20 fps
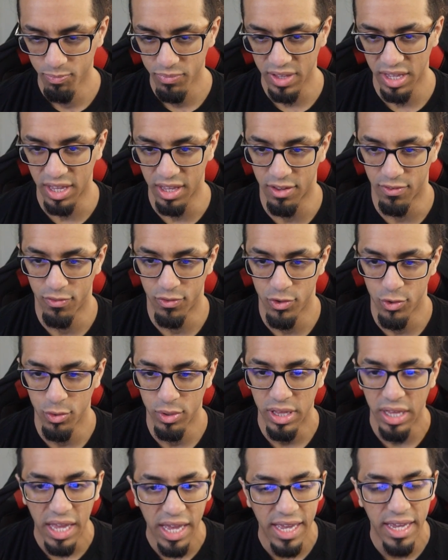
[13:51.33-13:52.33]
if
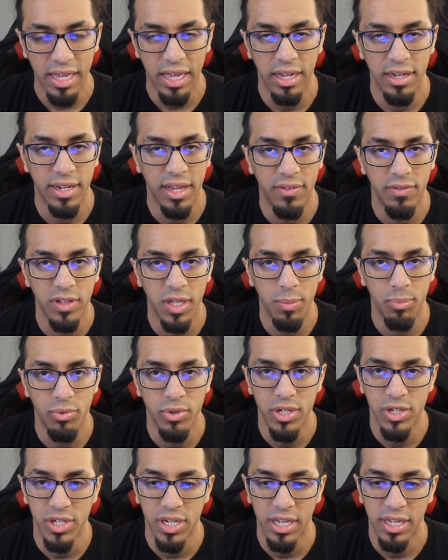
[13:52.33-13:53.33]
you'd like, I definitely
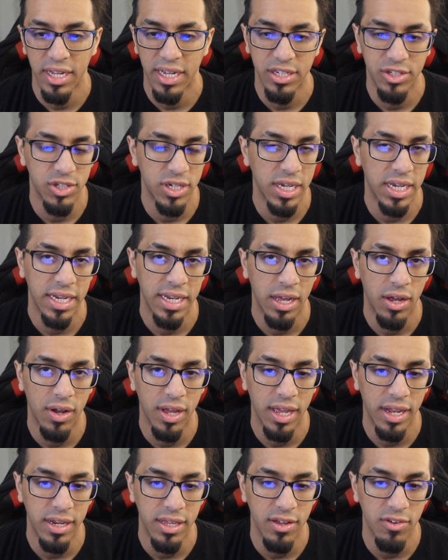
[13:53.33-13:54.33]
appreciate you guys checking out
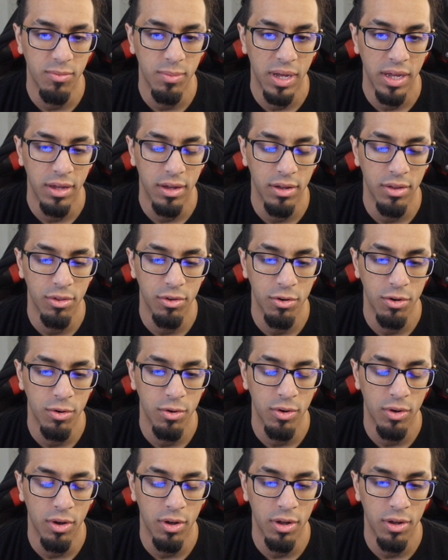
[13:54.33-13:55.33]
any of my
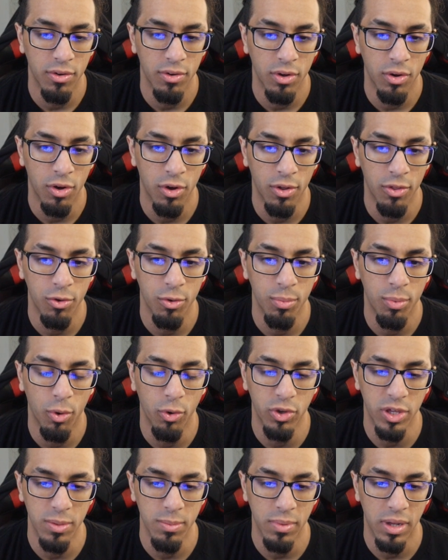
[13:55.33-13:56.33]
other
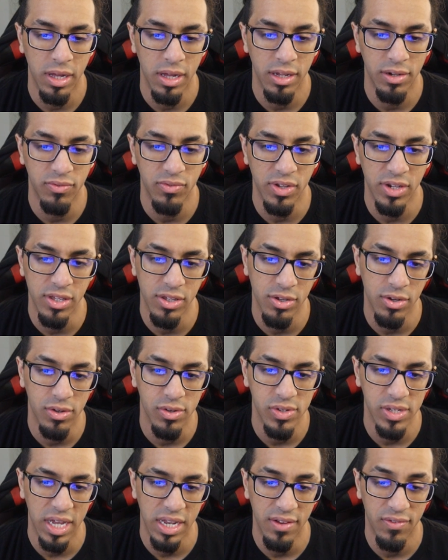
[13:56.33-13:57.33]
Pokemon
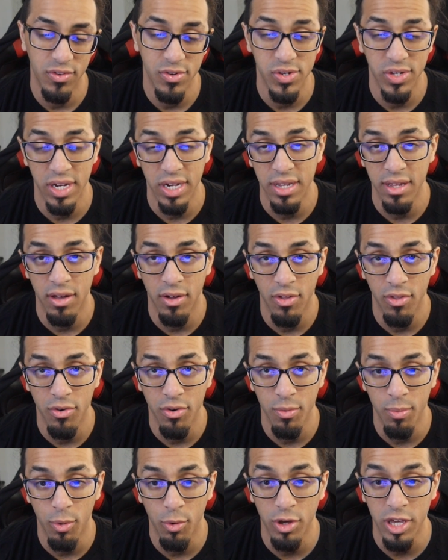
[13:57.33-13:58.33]
videos. And if there's any
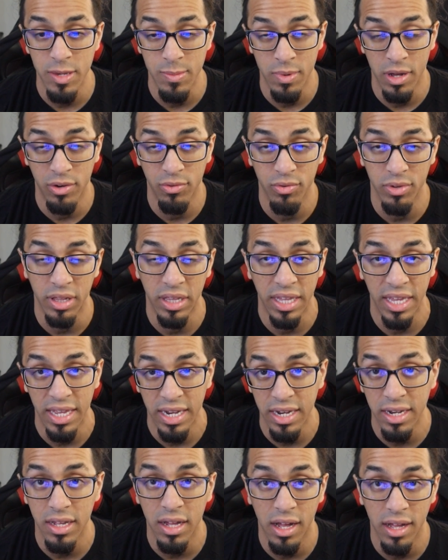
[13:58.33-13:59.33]
other Pokemon
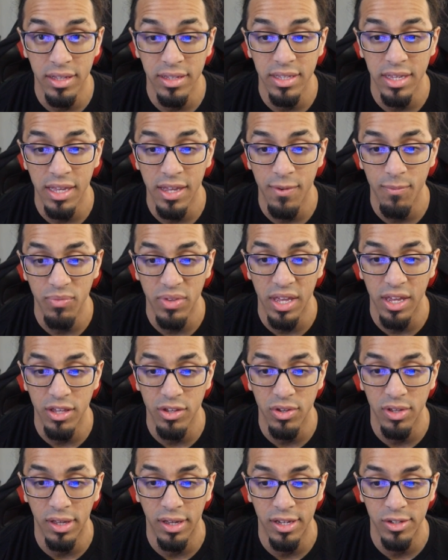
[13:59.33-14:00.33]
related content that
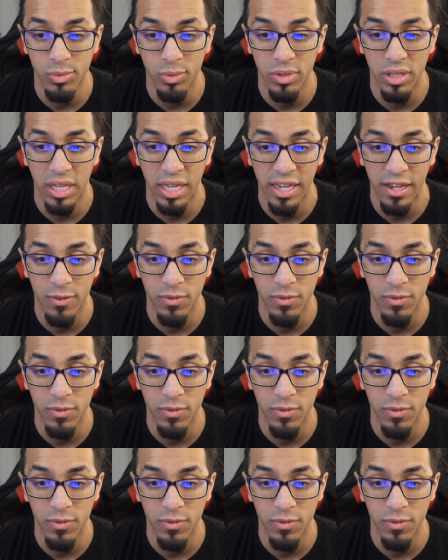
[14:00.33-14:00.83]
you guys would like